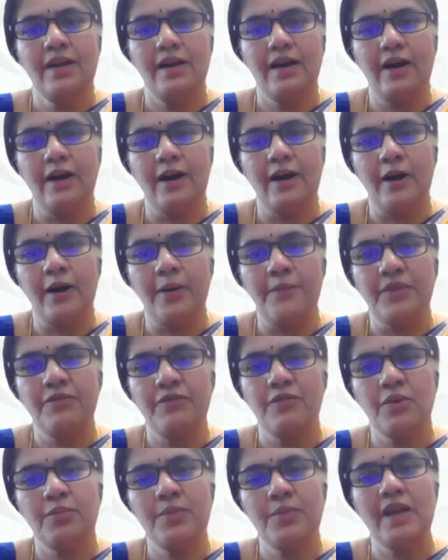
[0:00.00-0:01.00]

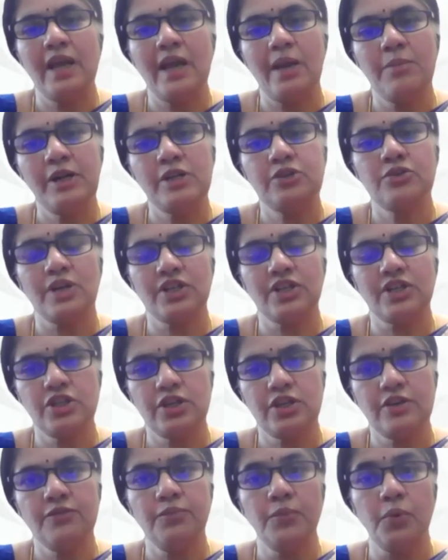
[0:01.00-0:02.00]
we have been able to
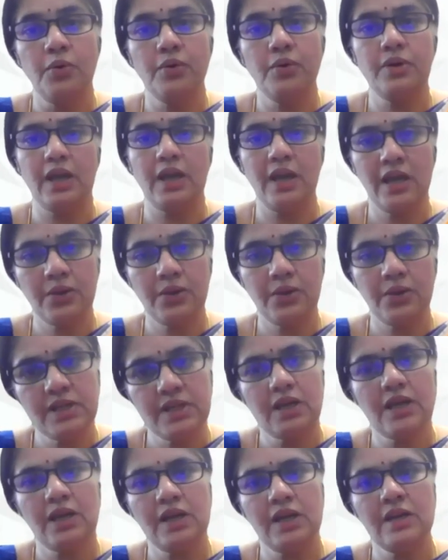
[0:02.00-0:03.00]
achieve more
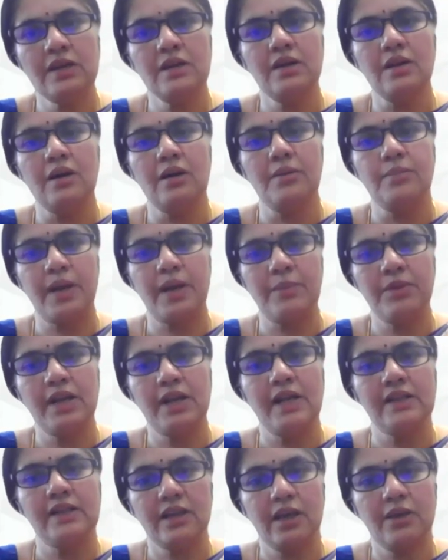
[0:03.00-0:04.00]
equity in primary
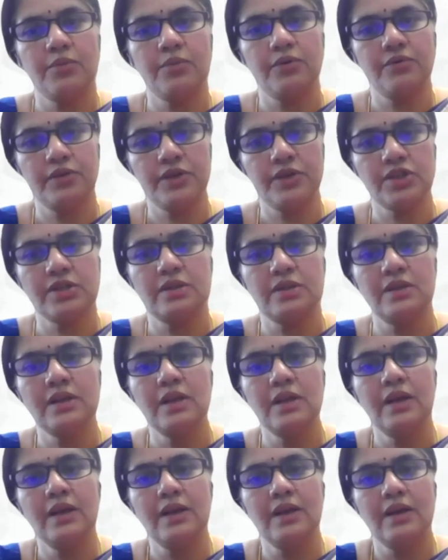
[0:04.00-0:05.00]
healthcare provision
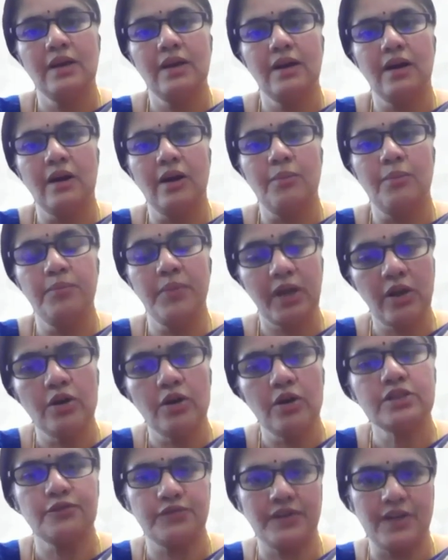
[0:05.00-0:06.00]

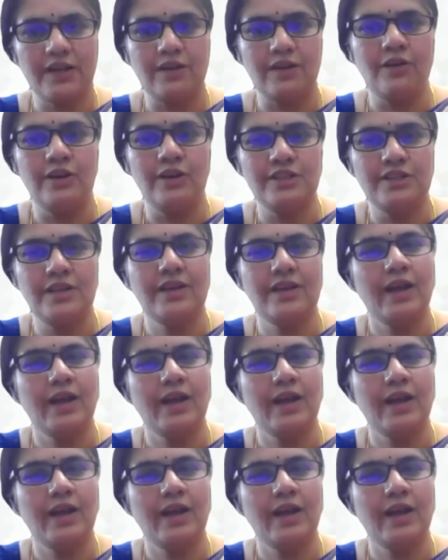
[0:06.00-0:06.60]
because of technology?